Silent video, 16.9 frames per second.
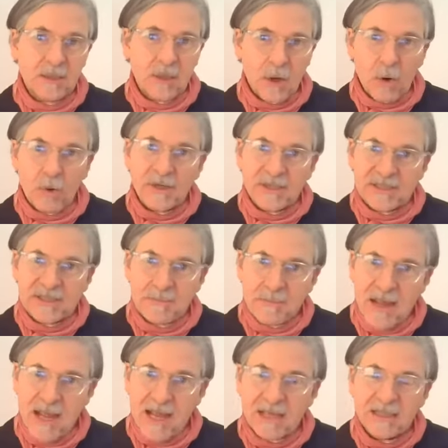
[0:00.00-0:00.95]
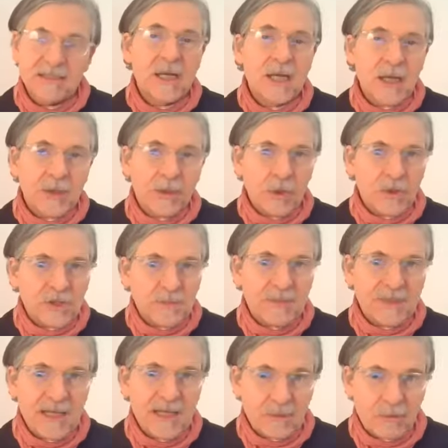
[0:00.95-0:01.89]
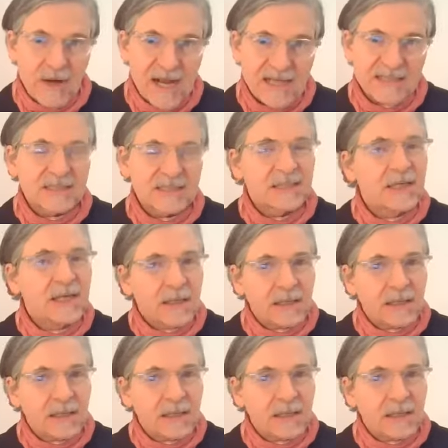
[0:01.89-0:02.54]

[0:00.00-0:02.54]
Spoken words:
or a demand not to be harassed,